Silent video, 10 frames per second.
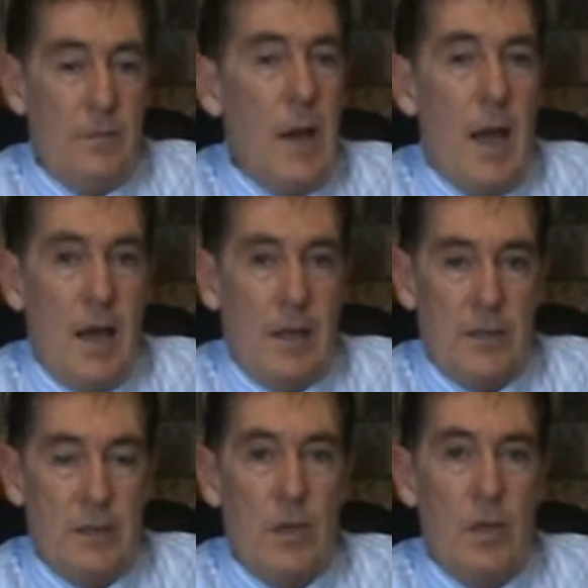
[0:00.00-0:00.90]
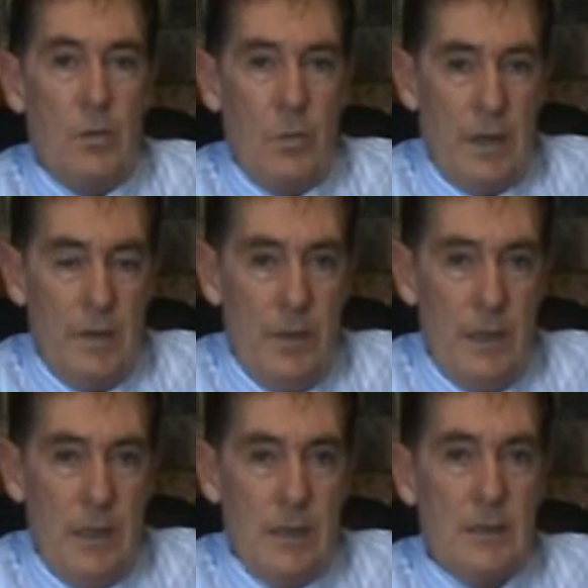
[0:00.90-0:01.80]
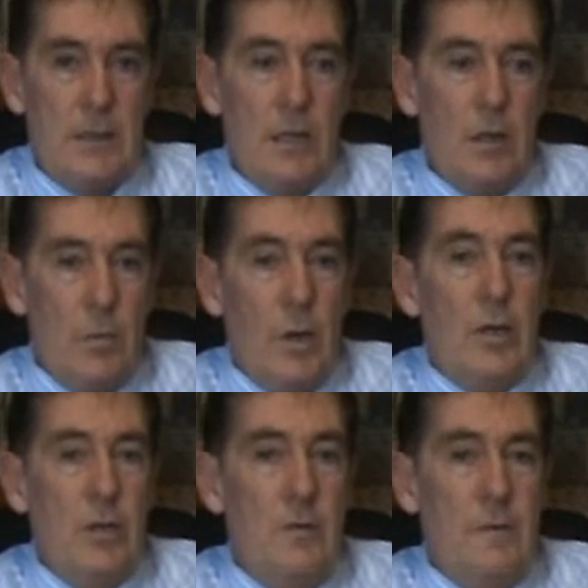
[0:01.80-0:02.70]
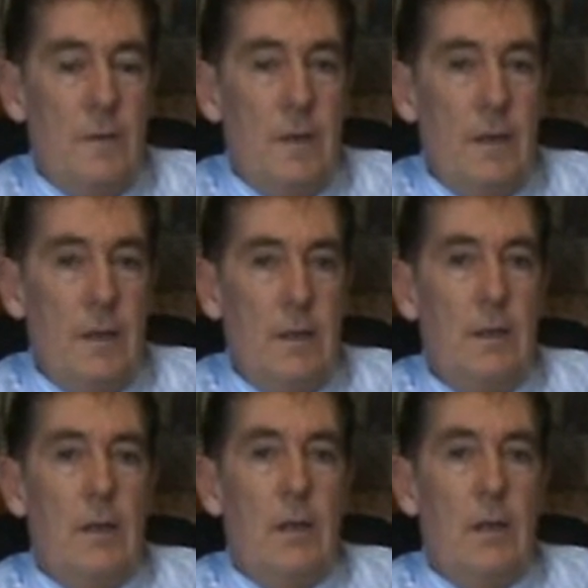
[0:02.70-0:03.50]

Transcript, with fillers: parks, whatever it is where you feel